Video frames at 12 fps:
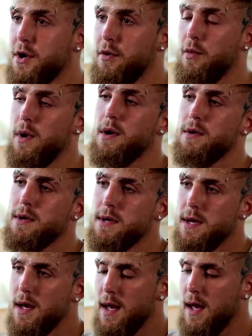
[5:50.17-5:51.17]
On X,
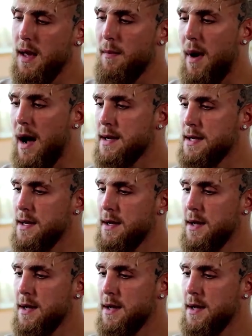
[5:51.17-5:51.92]
Jake Paul